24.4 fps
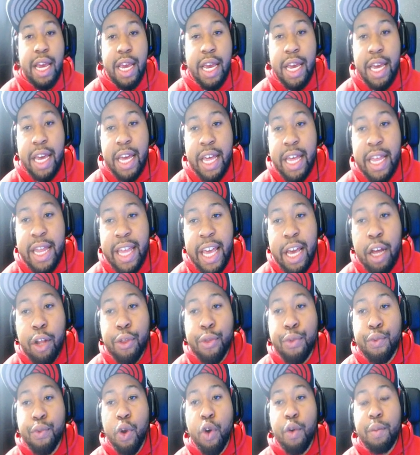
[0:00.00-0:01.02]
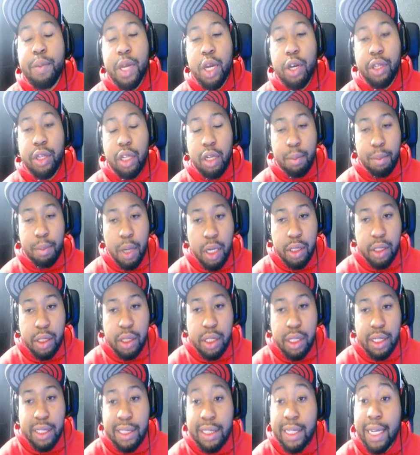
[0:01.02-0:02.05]
They'll throw me under the bus
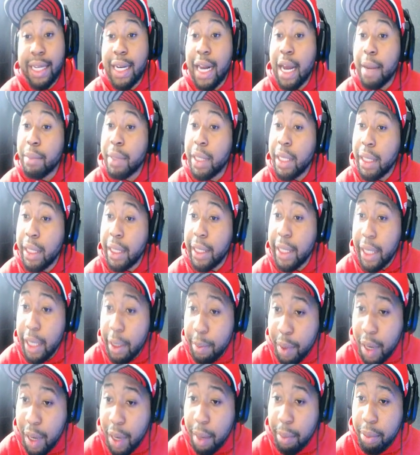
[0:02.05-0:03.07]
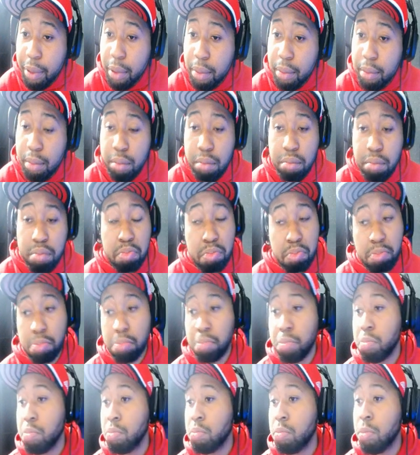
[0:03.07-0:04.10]
saying I'm killing hip-hop.
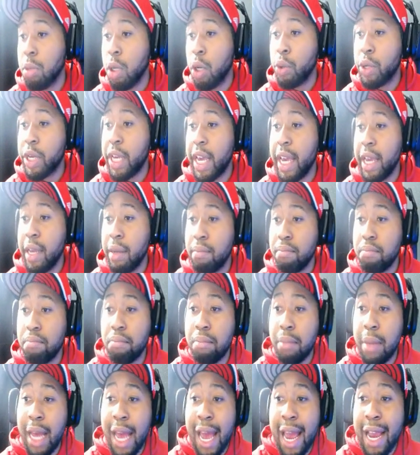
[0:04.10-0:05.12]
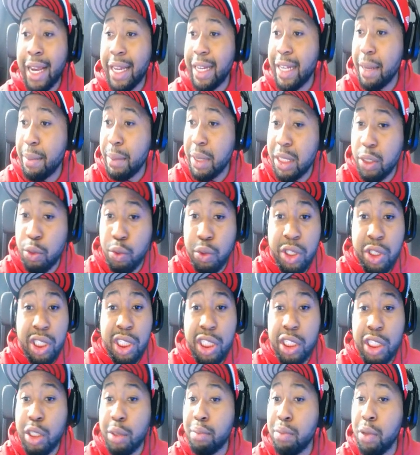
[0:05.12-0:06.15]
Okay. Akademiks was
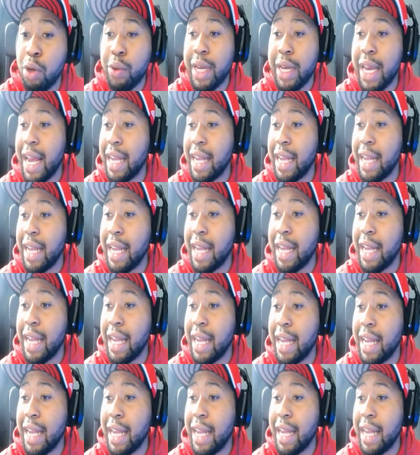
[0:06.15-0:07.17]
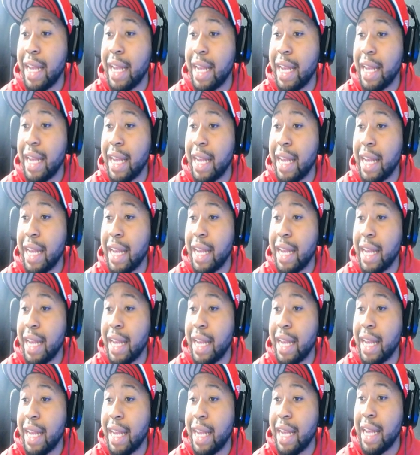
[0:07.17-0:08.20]
just a broke-ass nigga from college
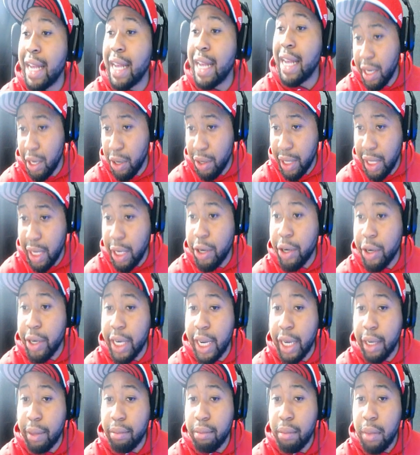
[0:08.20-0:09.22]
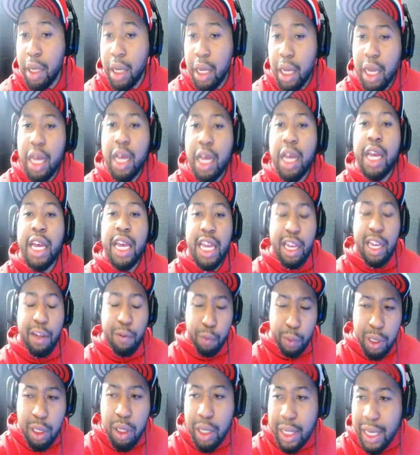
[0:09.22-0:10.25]
trying to make it on the internet. If
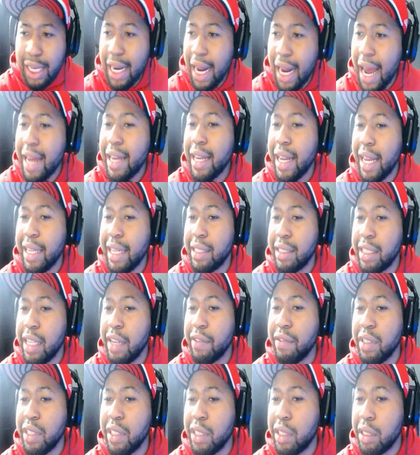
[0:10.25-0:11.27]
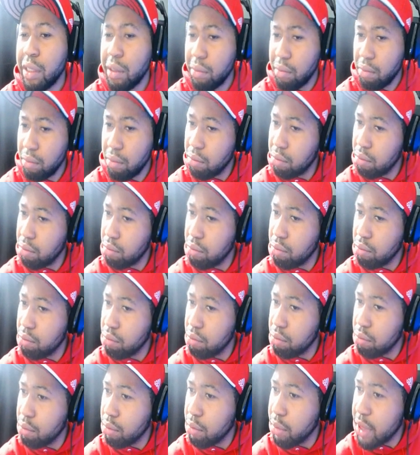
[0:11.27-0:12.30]
we look at Hot 97's
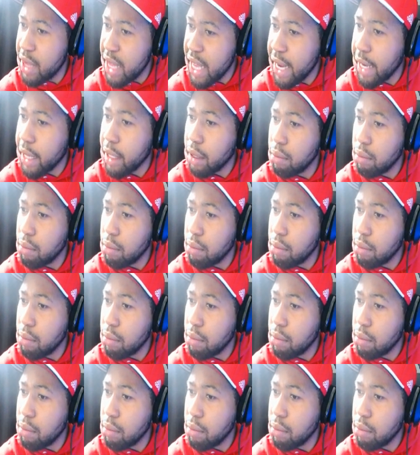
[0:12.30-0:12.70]
thing,